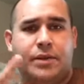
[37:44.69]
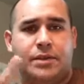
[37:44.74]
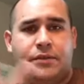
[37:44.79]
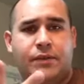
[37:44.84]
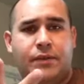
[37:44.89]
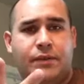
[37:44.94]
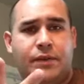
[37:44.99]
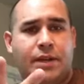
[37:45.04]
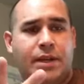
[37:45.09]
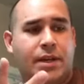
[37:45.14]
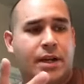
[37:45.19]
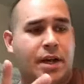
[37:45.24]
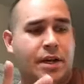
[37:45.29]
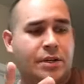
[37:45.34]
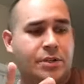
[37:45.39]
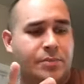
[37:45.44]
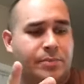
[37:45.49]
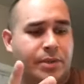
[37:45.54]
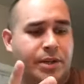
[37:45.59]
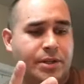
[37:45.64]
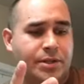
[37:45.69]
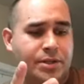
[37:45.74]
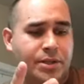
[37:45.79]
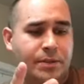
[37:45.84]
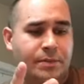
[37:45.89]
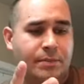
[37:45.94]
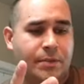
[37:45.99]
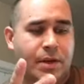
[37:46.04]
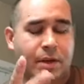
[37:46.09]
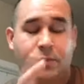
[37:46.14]
That's $15 plus
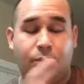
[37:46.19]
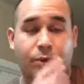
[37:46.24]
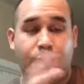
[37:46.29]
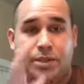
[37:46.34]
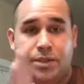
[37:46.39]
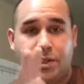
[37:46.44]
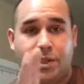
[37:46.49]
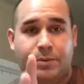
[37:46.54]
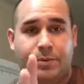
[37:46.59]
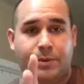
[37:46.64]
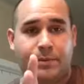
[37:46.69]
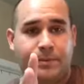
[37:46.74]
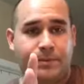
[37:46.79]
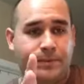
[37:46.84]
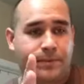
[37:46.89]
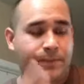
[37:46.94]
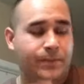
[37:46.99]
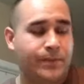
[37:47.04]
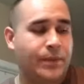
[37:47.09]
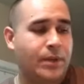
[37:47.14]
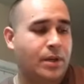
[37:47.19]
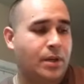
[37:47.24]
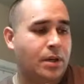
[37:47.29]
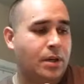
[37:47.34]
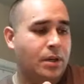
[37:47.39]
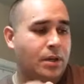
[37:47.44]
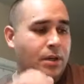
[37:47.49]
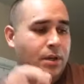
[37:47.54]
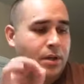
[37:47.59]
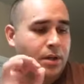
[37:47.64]
with shipping.
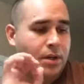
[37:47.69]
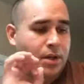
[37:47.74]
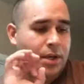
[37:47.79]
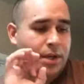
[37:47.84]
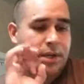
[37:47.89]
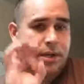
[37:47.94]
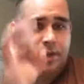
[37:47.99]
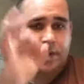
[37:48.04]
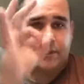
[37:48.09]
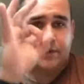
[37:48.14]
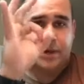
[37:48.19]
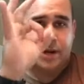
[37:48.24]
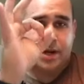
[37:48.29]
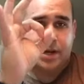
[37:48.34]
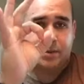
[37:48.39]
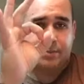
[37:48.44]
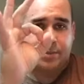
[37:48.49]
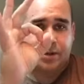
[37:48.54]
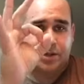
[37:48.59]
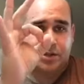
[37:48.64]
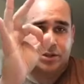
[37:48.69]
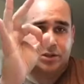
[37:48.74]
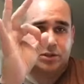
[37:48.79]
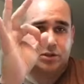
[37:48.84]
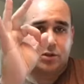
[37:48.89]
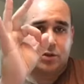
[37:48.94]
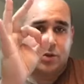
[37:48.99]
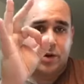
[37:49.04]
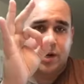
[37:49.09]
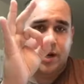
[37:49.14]
And then I've got a bunch of
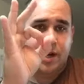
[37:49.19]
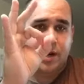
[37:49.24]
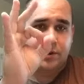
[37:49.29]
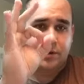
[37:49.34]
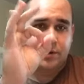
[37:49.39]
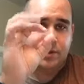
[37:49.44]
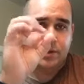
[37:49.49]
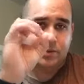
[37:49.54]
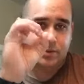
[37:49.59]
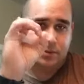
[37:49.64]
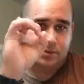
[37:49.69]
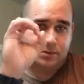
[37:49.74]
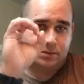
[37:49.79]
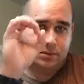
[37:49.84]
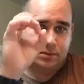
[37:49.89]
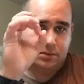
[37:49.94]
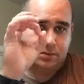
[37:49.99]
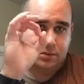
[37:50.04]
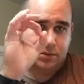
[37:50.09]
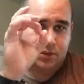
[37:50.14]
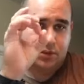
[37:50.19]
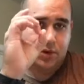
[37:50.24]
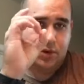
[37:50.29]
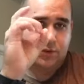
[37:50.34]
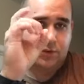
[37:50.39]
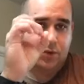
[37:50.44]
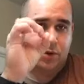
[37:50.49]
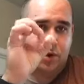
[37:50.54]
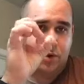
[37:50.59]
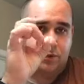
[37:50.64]
little 1-ounce,
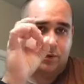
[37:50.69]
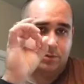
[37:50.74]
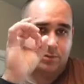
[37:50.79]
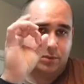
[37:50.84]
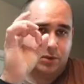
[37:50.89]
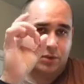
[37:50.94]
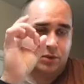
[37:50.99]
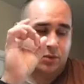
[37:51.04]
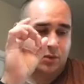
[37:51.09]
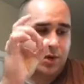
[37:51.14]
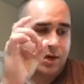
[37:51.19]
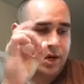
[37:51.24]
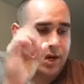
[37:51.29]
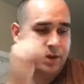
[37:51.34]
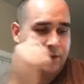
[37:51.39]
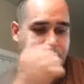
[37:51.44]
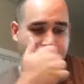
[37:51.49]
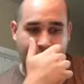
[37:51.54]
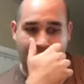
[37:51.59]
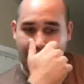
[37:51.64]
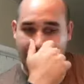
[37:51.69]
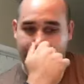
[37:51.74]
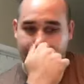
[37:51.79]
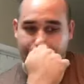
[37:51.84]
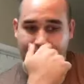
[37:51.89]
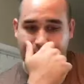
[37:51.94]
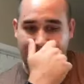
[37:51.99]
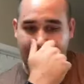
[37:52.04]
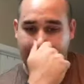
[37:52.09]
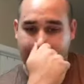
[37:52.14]
24 of them, little 1-ounce sample
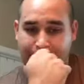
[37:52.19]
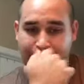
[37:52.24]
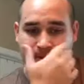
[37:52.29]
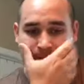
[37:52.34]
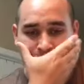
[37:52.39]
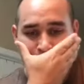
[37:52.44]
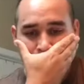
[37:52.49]
sets.